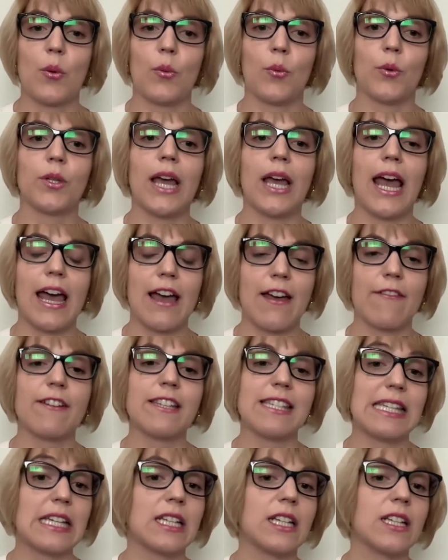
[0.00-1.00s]
would have
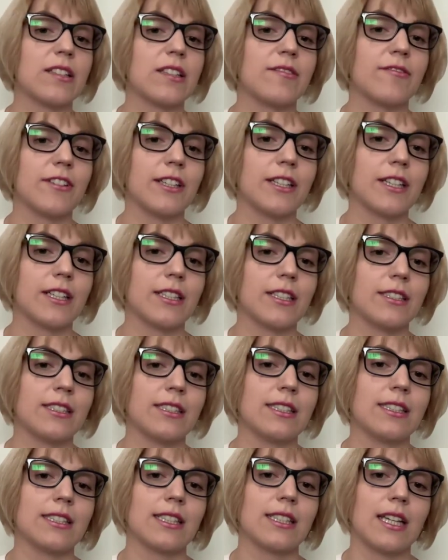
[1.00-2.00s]
a
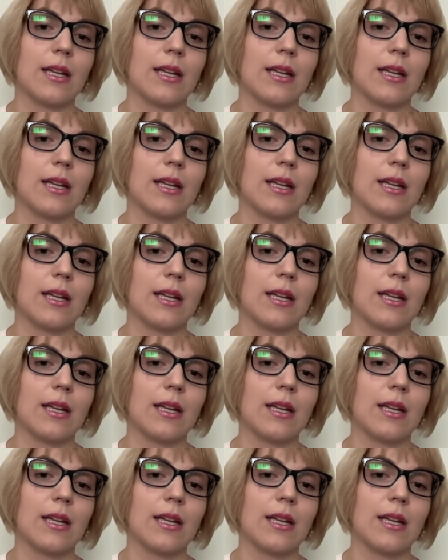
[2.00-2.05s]
significant